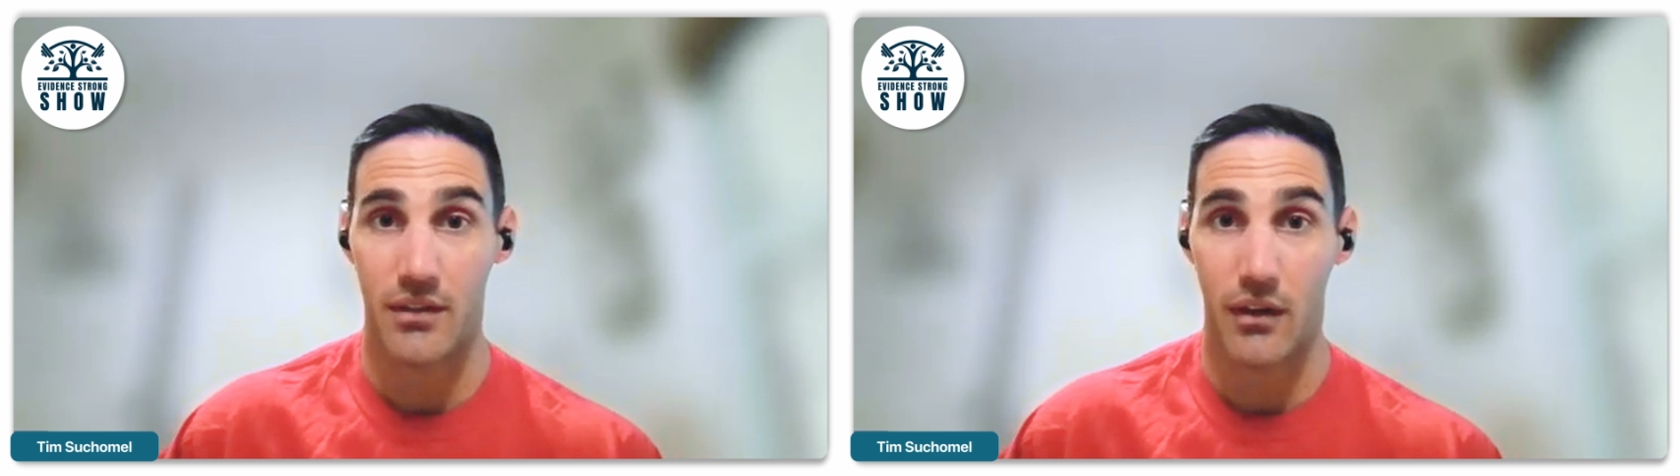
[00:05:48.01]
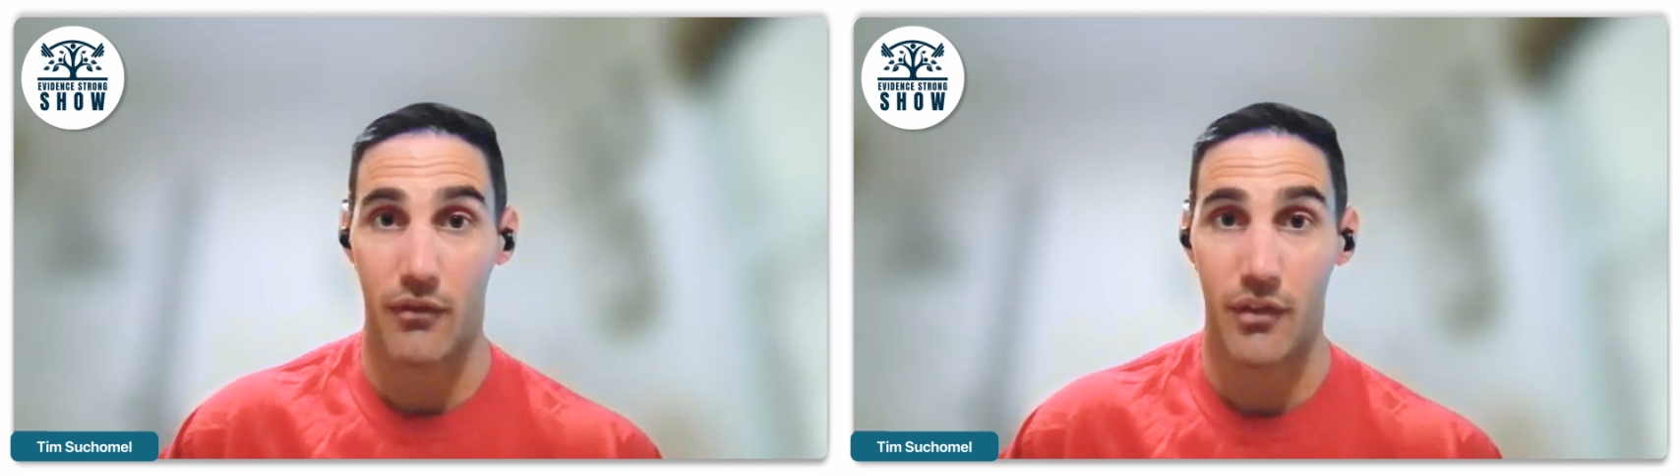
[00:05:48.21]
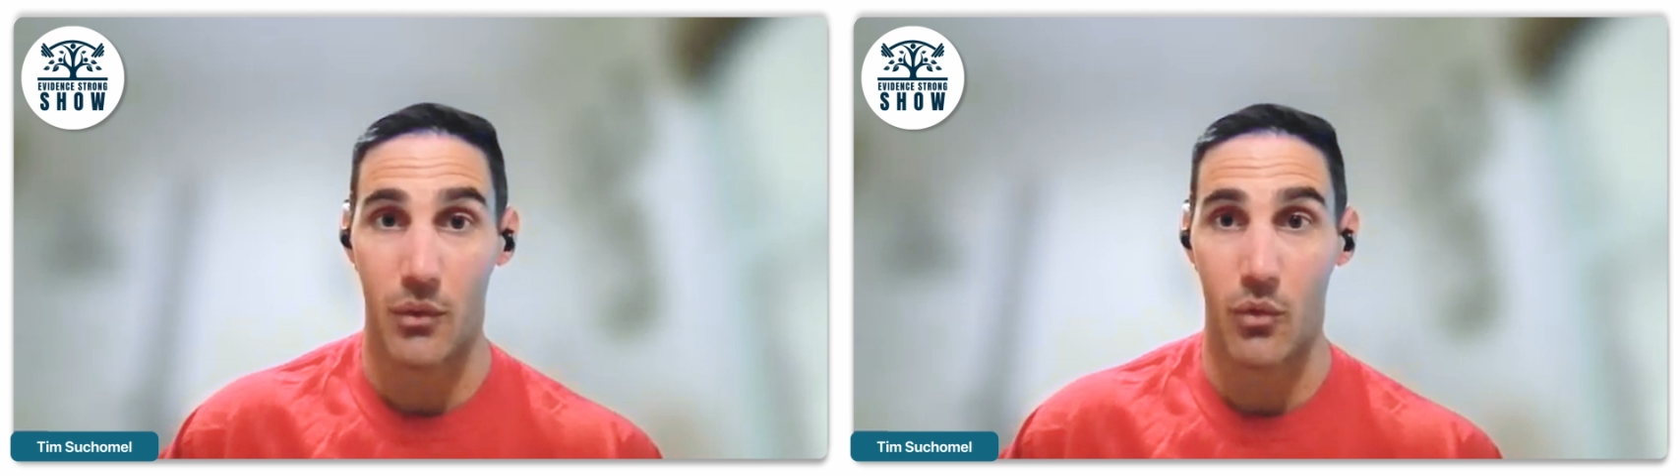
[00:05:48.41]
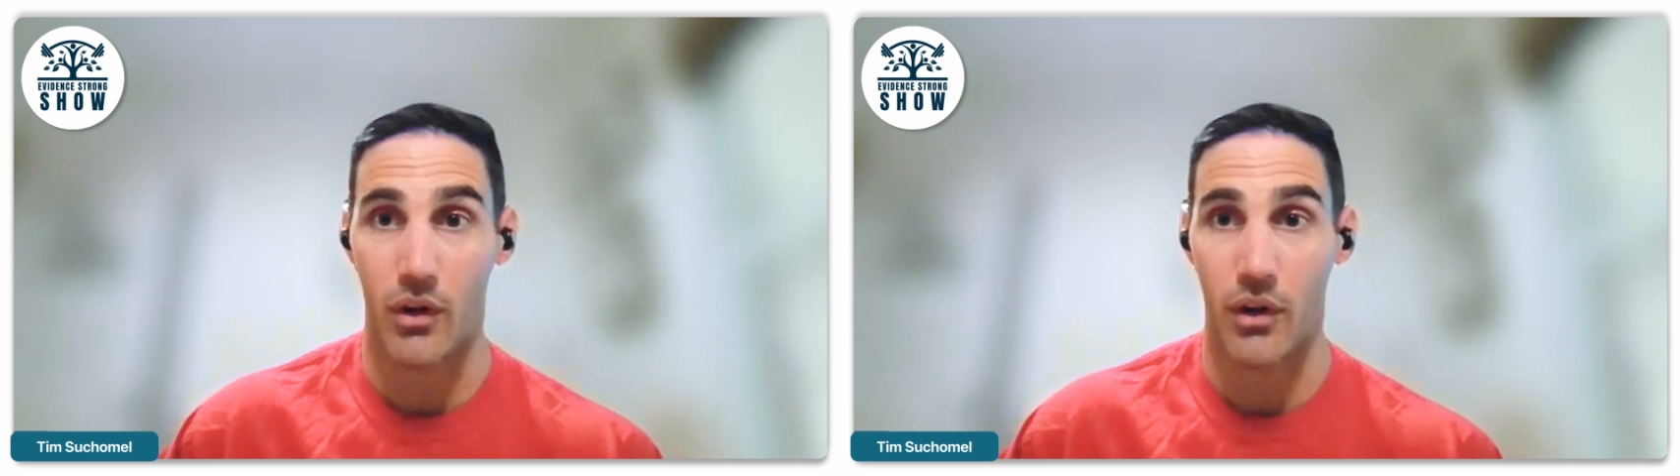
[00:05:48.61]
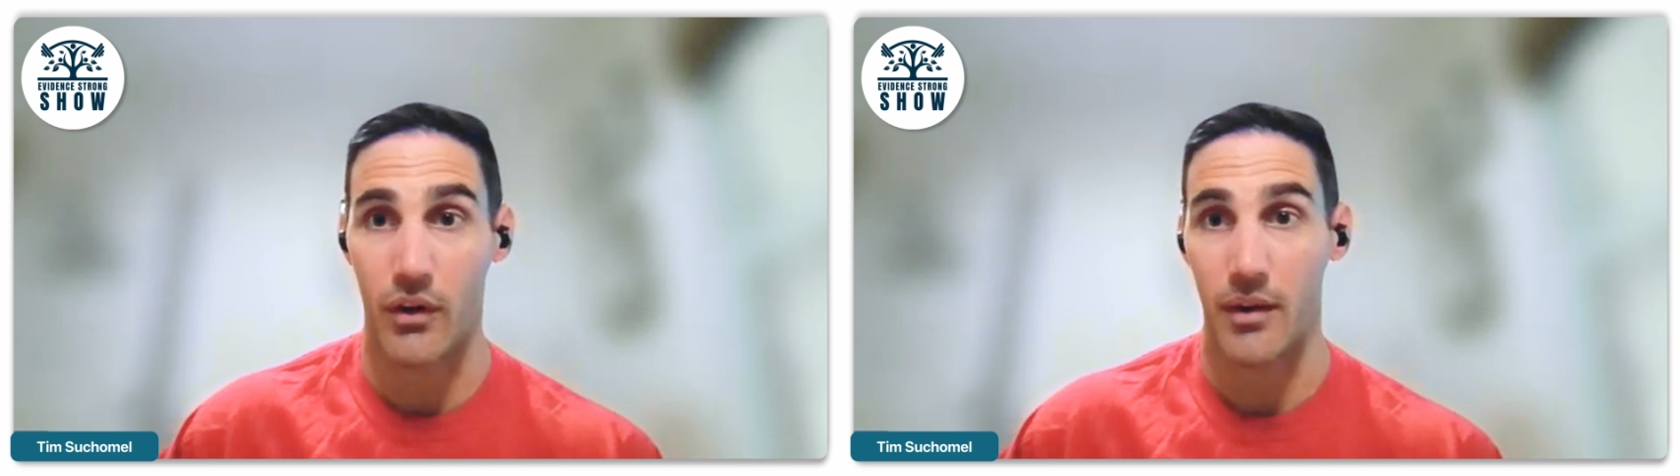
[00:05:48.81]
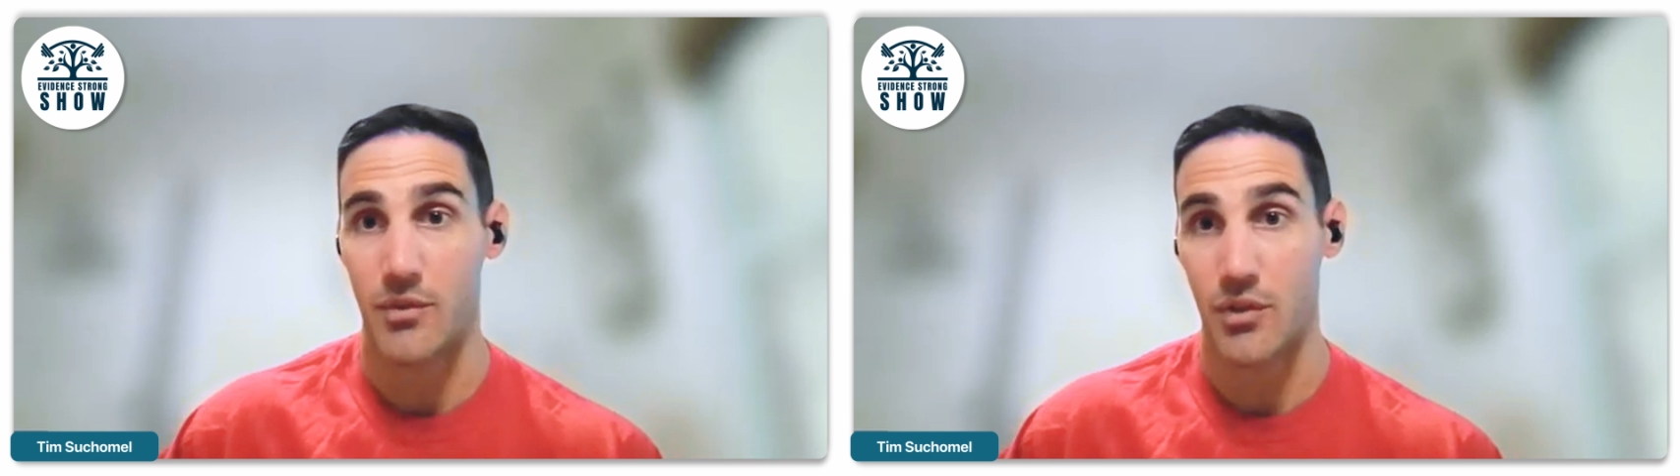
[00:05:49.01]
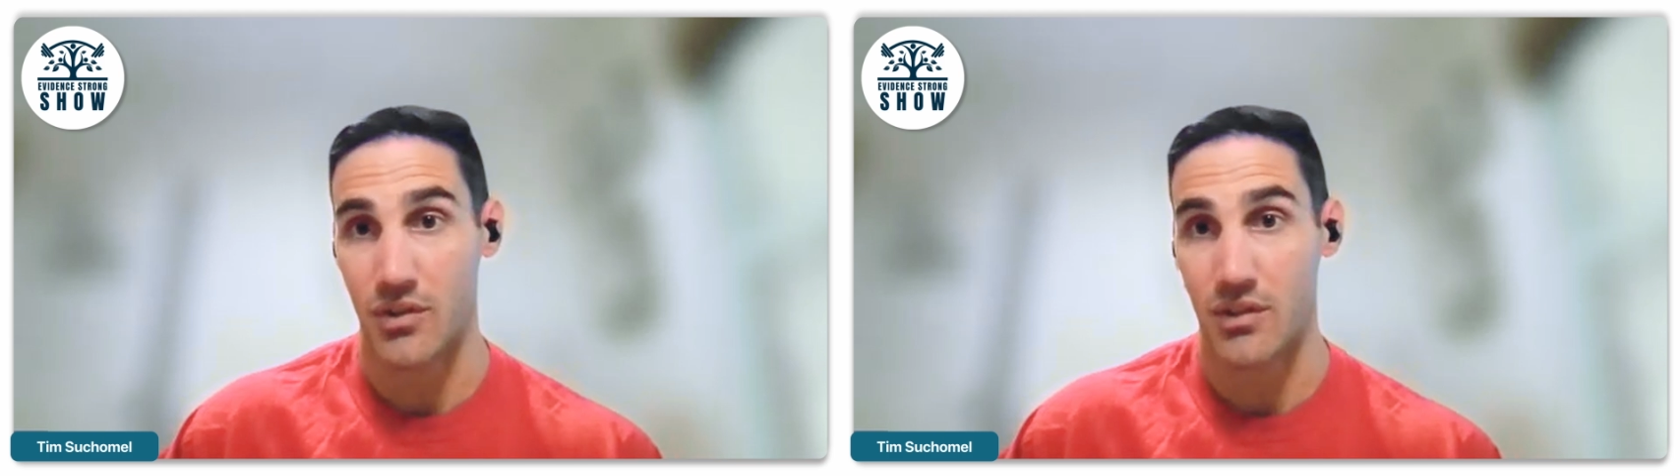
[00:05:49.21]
of their 1RM. So